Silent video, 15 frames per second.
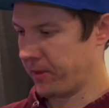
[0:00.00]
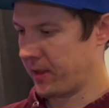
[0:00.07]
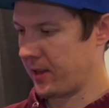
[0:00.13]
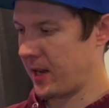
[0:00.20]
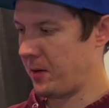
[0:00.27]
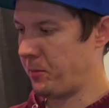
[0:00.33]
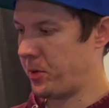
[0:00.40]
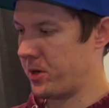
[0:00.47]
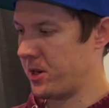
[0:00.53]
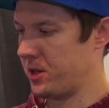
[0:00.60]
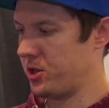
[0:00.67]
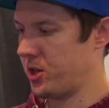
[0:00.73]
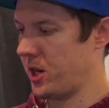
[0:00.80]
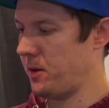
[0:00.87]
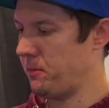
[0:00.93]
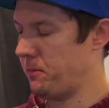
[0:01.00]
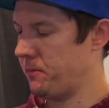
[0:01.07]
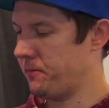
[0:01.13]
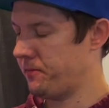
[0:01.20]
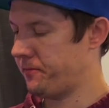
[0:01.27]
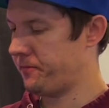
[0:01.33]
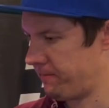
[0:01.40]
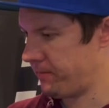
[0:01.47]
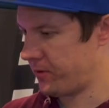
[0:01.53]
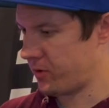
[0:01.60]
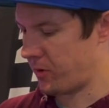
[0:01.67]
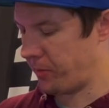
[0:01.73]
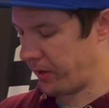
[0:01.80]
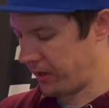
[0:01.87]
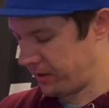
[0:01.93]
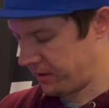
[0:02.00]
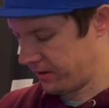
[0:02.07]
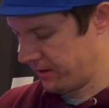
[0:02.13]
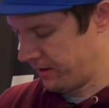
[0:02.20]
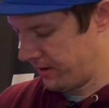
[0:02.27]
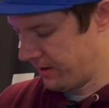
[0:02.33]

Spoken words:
Again, pretty cheap to replace.